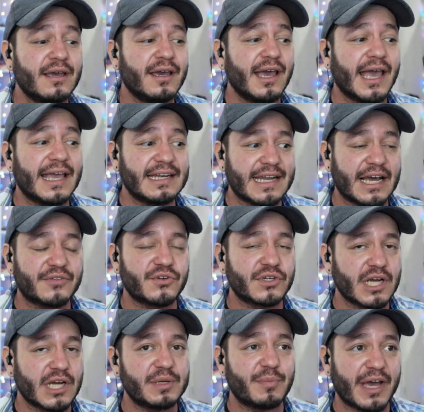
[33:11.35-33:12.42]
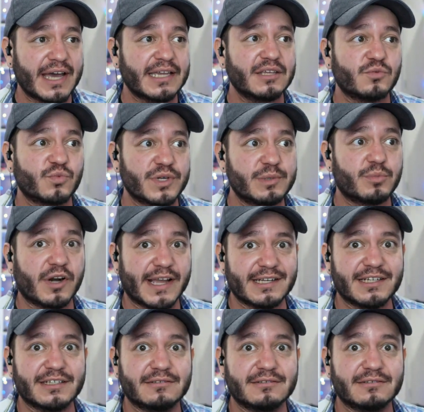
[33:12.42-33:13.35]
And now they're coming back and rebranding,